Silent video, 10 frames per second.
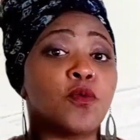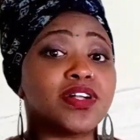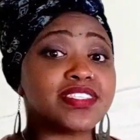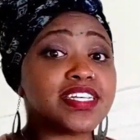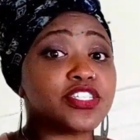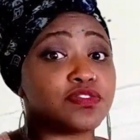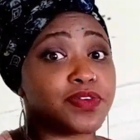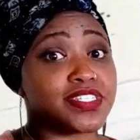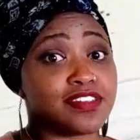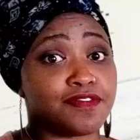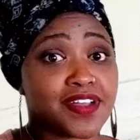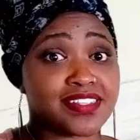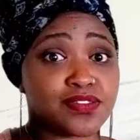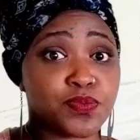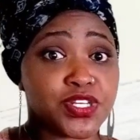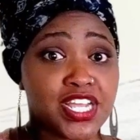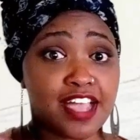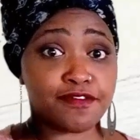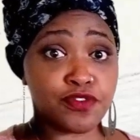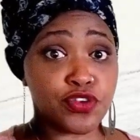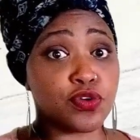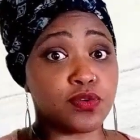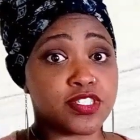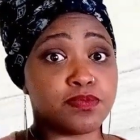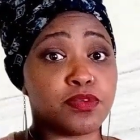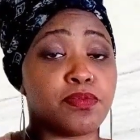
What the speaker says: Well, saturated fats, which have no double